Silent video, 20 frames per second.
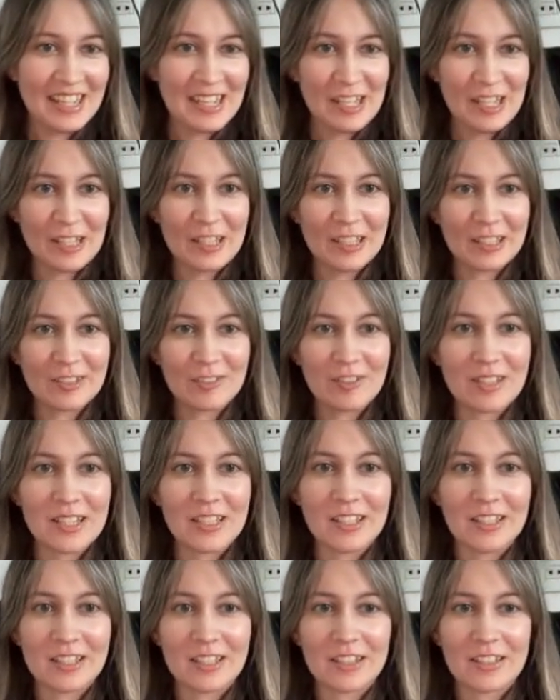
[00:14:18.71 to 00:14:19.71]
and
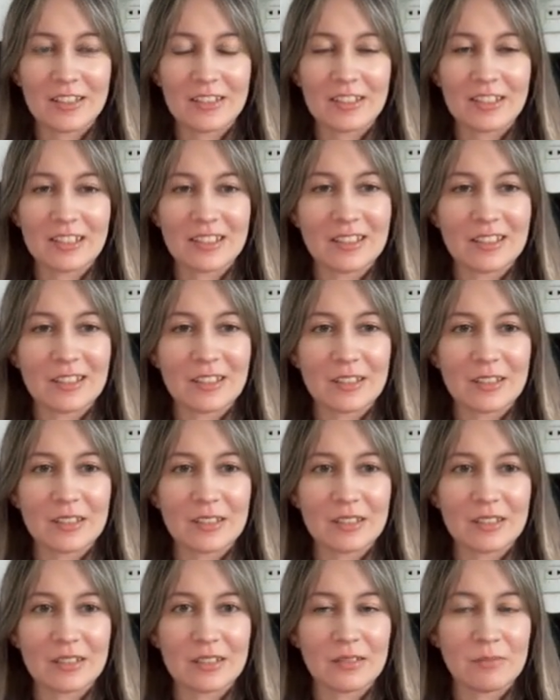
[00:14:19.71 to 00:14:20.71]
creating content,
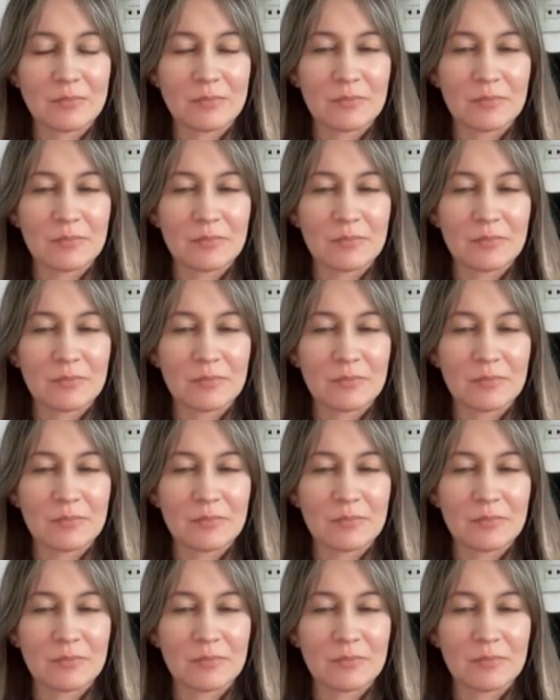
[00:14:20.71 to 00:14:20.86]
because